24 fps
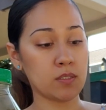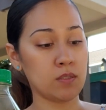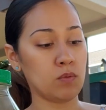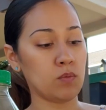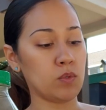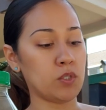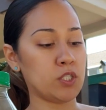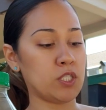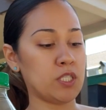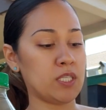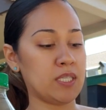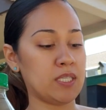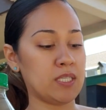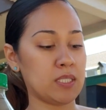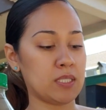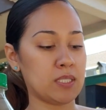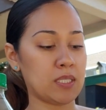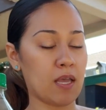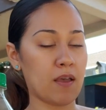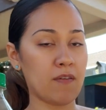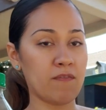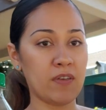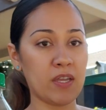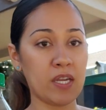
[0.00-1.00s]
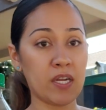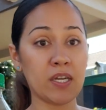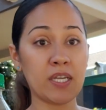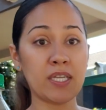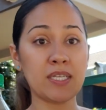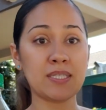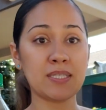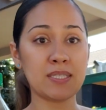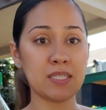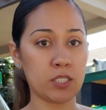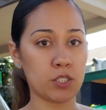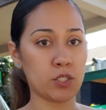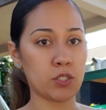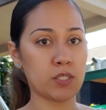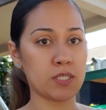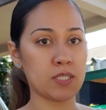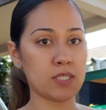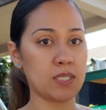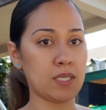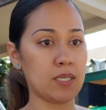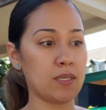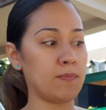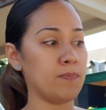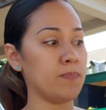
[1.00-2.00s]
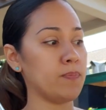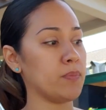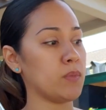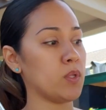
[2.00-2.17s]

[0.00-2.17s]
which is very citrusy,